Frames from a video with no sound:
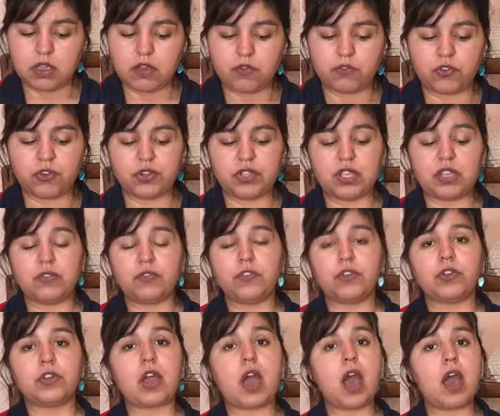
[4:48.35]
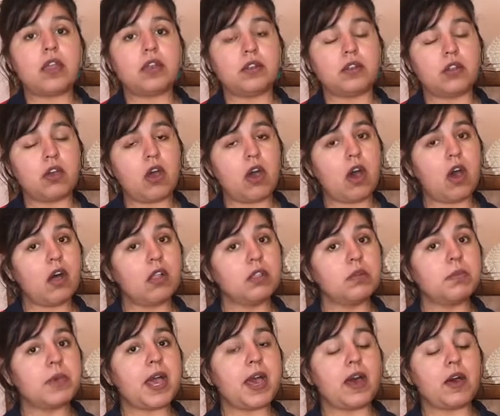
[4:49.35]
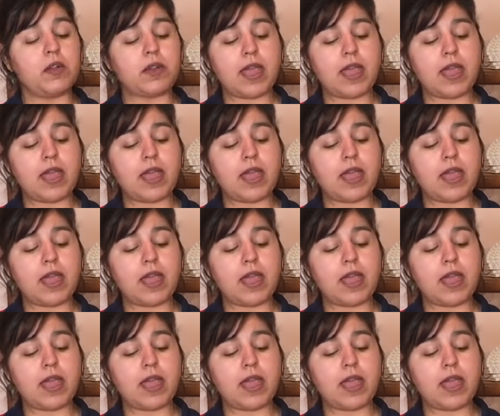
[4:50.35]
for he had forgotten all about